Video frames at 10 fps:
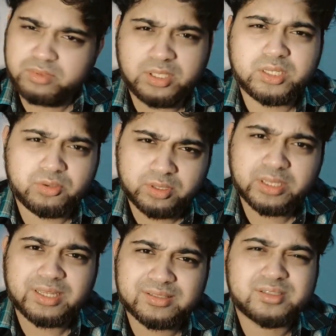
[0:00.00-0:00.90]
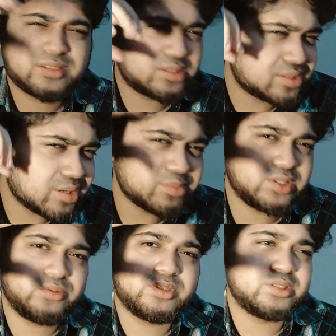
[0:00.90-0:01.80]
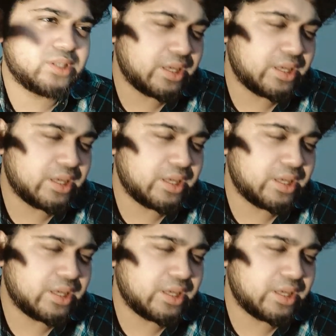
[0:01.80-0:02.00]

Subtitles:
Like you're gonna get some citruses.